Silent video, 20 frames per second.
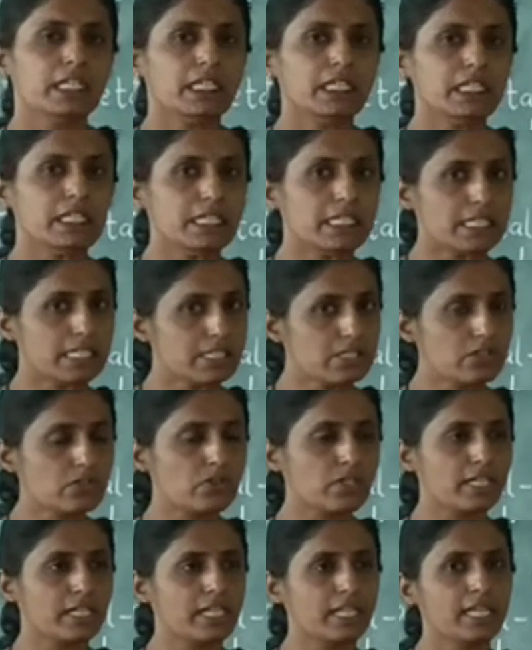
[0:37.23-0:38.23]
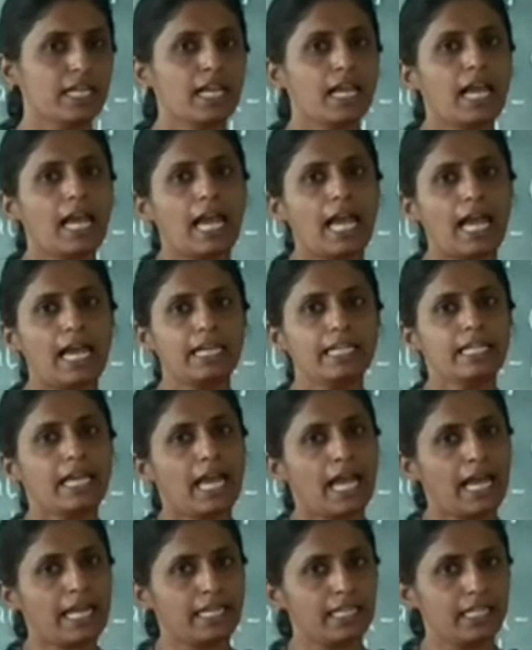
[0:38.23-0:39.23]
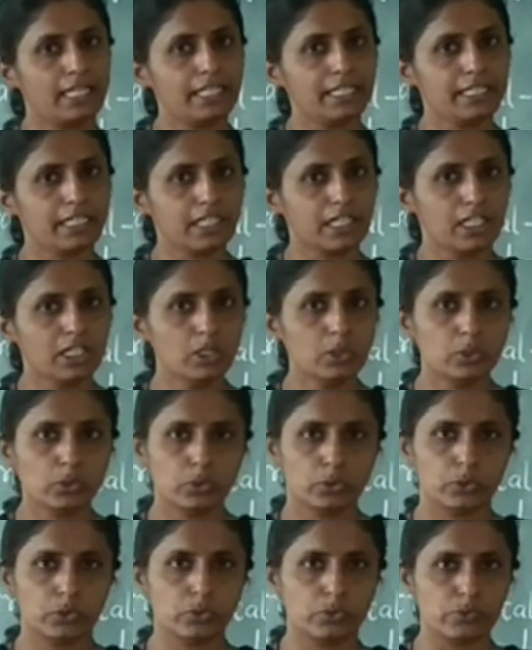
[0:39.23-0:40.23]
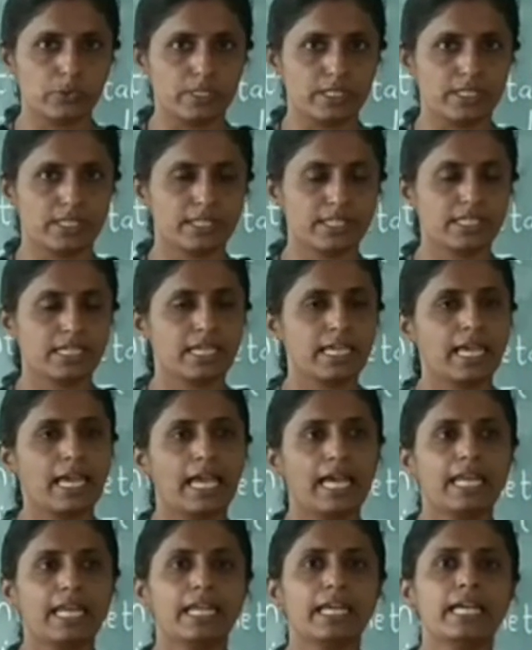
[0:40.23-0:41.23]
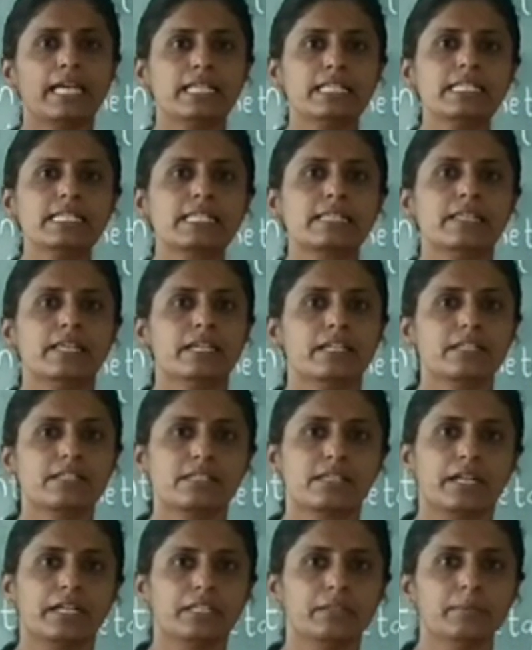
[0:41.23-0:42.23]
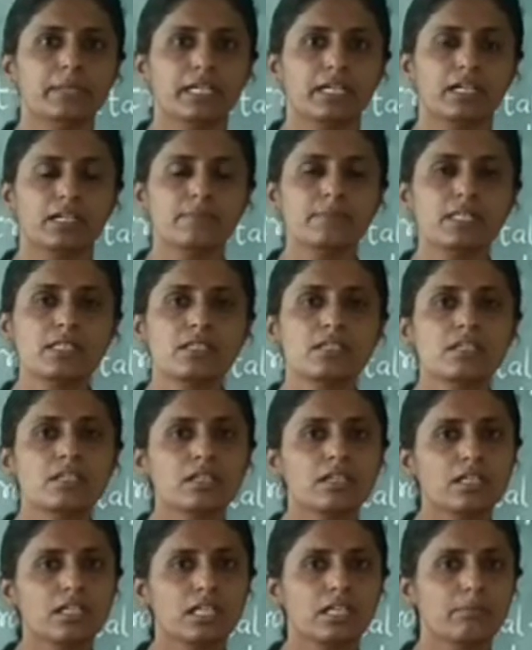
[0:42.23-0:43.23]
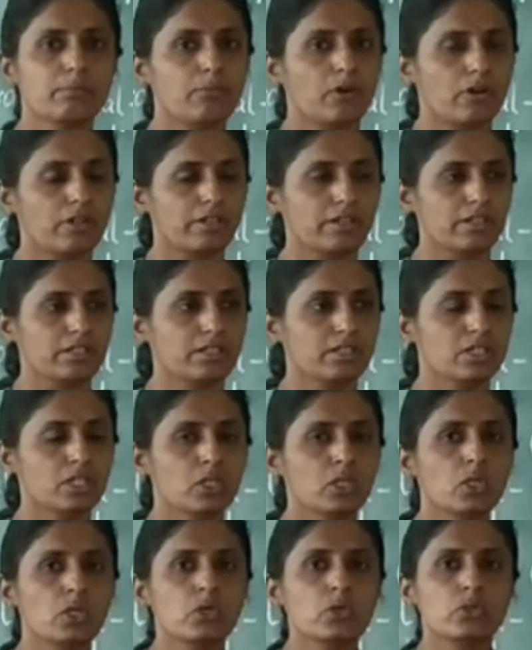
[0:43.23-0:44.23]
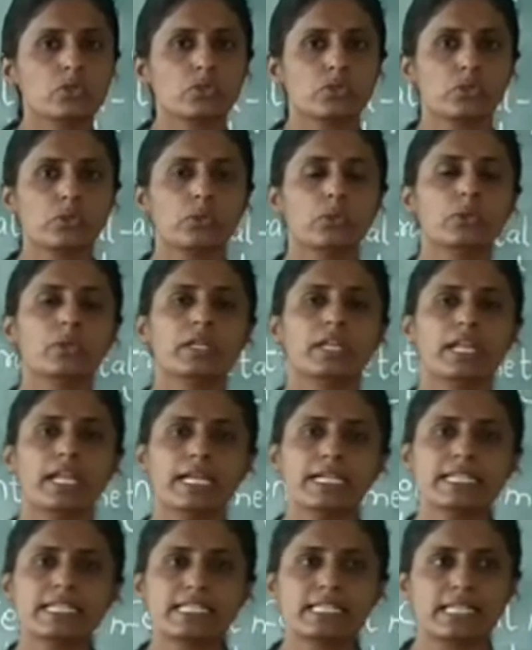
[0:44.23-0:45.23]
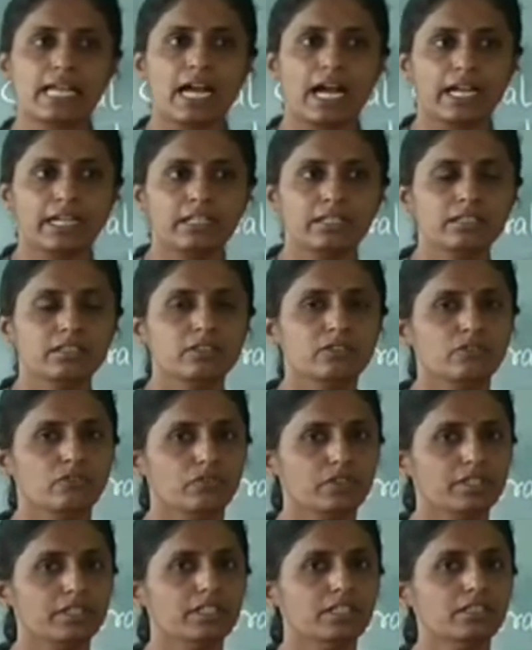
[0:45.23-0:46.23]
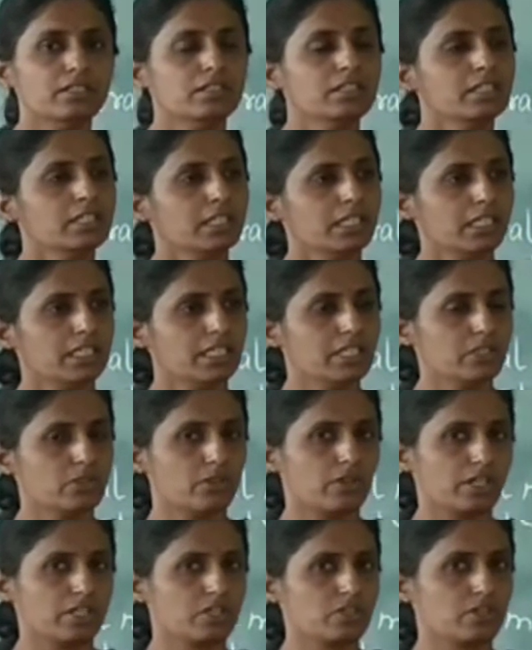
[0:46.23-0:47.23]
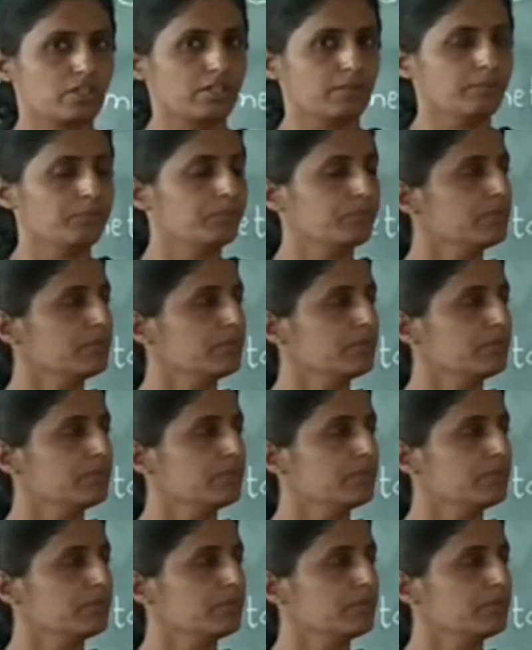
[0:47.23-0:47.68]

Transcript: industrial and analytical uses, and hence their study becomes important. So let's start with the introduction.